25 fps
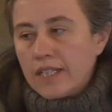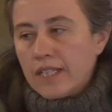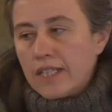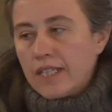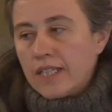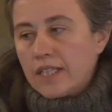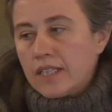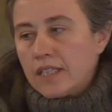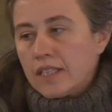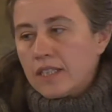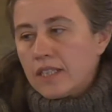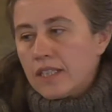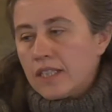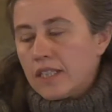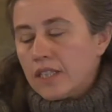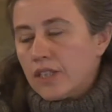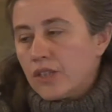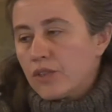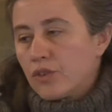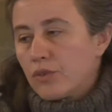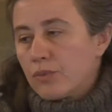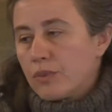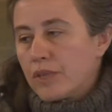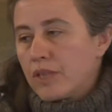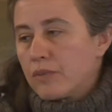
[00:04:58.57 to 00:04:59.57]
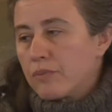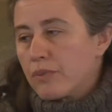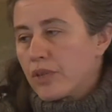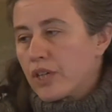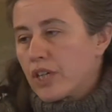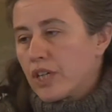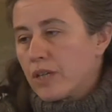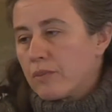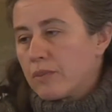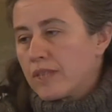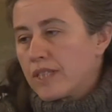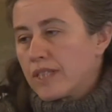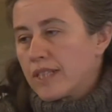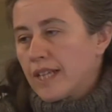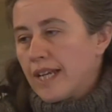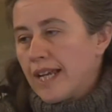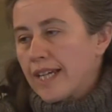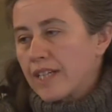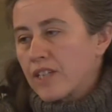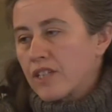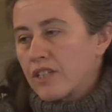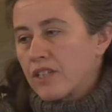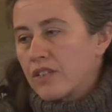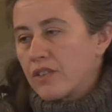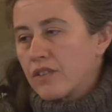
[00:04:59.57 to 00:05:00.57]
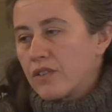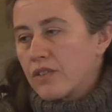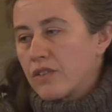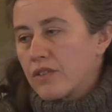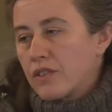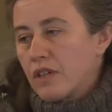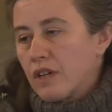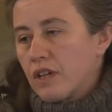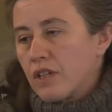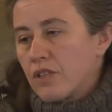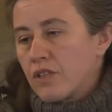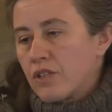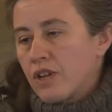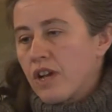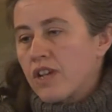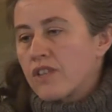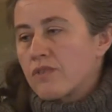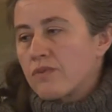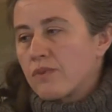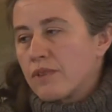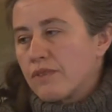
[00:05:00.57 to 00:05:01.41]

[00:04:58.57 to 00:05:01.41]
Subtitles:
in European Parliament elections just